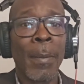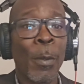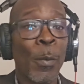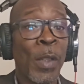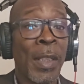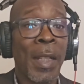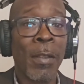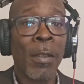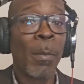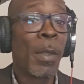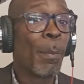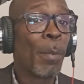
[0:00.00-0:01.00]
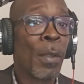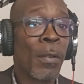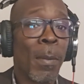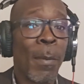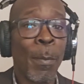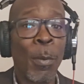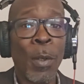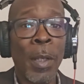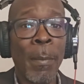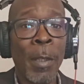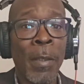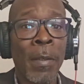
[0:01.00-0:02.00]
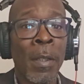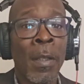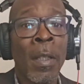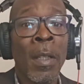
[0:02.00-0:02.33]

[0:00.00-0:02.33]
/ to reach out to me, book some appointments.